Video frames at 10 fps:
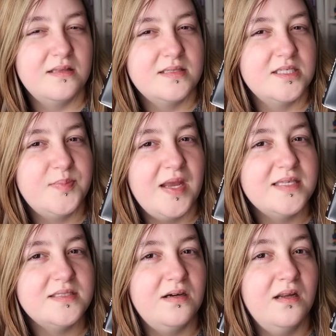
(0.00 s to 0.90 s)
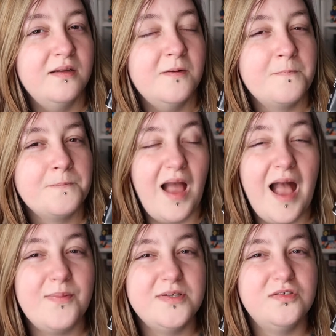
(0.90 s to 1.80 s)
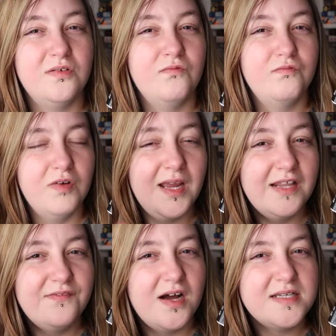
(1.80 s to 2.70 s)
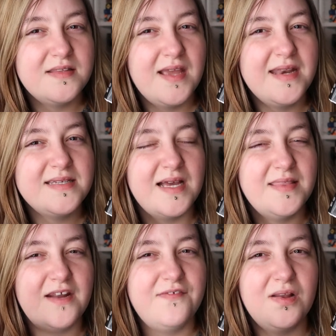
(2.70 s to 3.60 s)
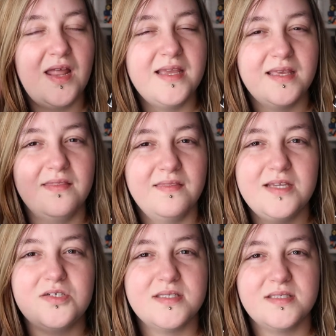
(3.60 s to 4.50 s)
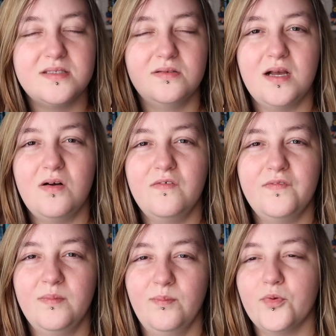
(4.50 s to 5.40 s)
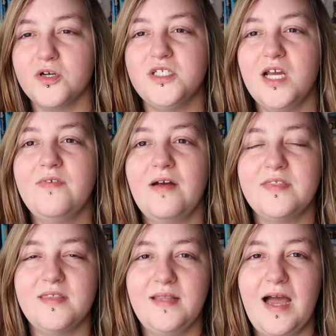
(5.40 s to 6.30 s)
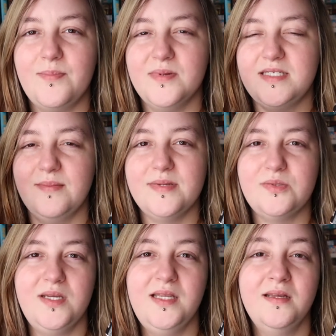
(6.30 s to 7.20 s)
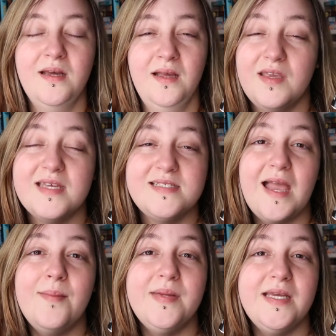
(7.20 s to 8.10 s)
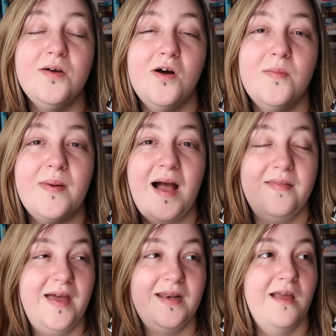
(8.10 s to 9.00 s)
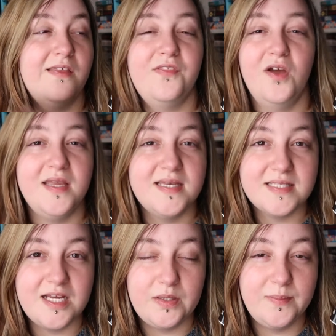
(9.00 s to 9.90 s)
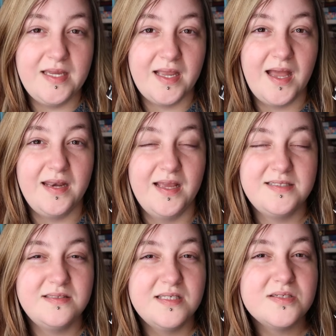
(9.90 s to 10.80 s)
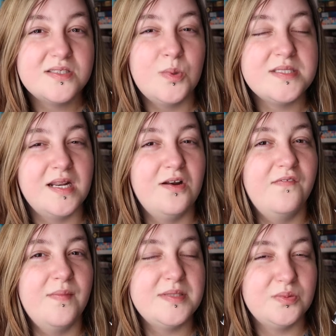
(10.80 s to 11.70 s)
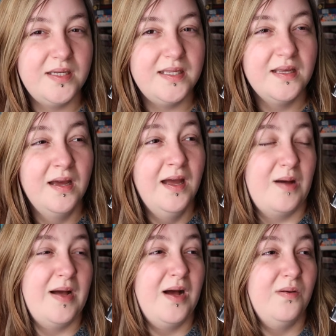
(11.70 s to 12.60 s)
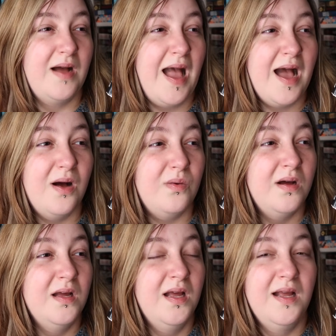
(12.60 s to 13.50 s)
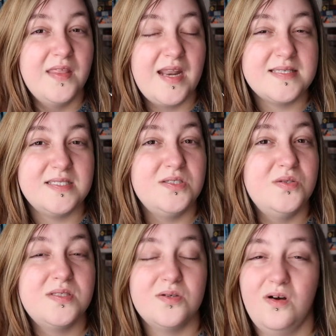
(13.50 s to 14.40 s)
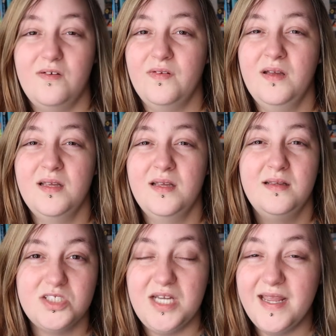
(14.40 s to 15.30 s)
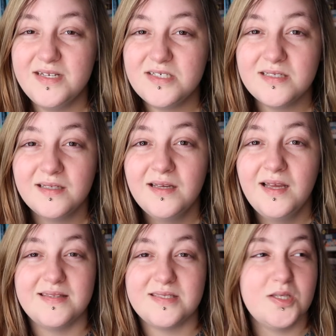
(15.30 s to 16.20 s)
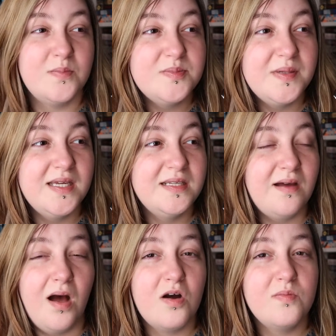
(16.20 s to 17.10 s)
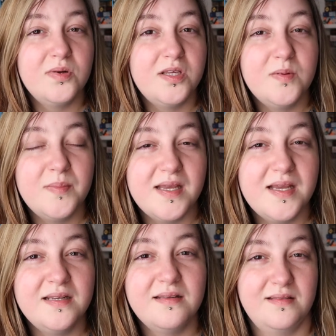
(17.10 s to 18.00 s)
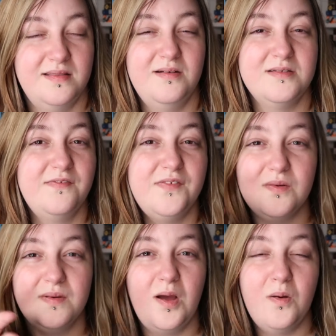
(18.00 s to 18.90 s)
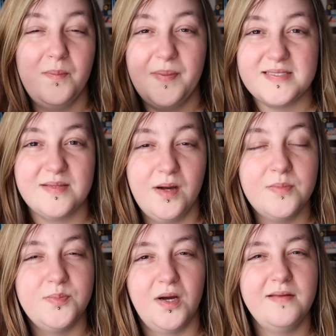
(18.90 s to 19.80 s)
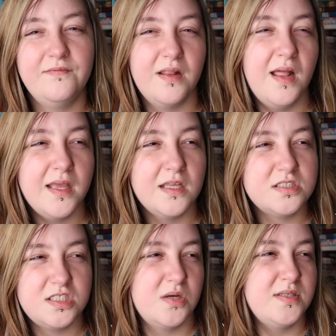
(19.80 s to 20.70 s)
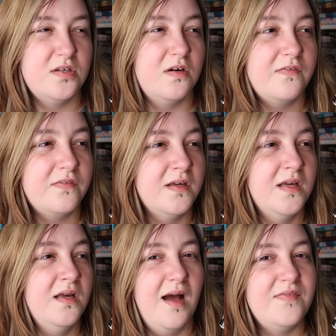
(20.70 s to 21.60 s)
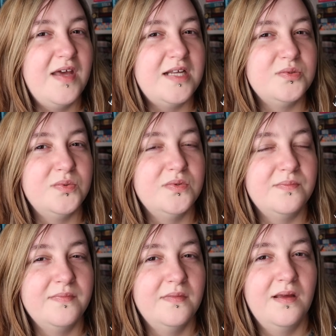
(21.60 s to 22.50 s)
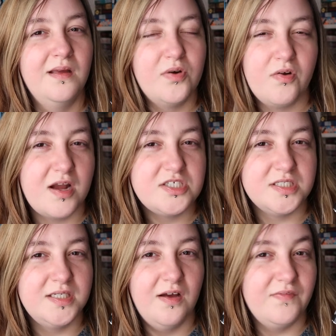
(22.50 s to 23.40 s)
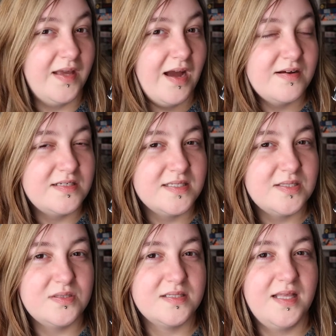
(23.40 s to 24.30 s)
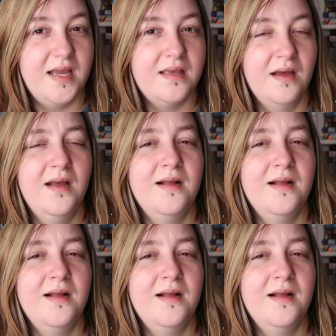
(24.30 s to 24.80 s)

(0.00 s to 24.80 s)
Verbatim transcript: that this is based on happened really far to the end and then I felt like they just sort of brushed over everything that happened in between the kid getting beaten up and then like 30 years later when they meet again it, there just wasn't enough in between about how the Nazi dude sort of changed and stopped being a horrible human being. There was a few little bits and bobs, but I didn't feel like it showed enough of the actual progression of the characters. It was just like,